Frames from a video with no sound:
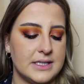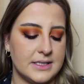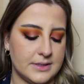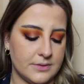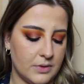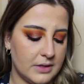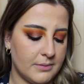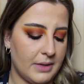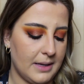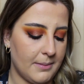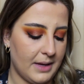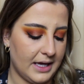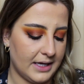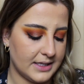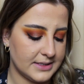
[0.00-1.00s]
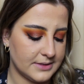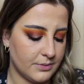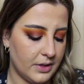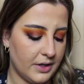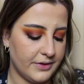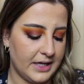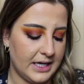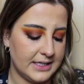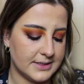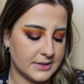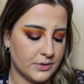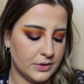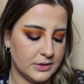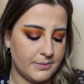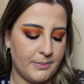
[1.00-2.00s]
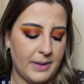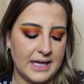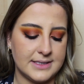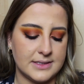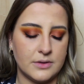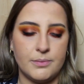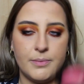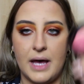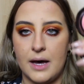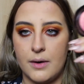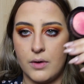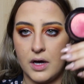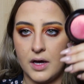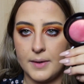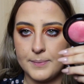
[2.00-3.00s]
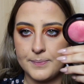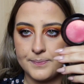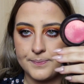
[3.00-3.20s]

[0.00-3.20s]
this one by MAC as well that is called Petal Power,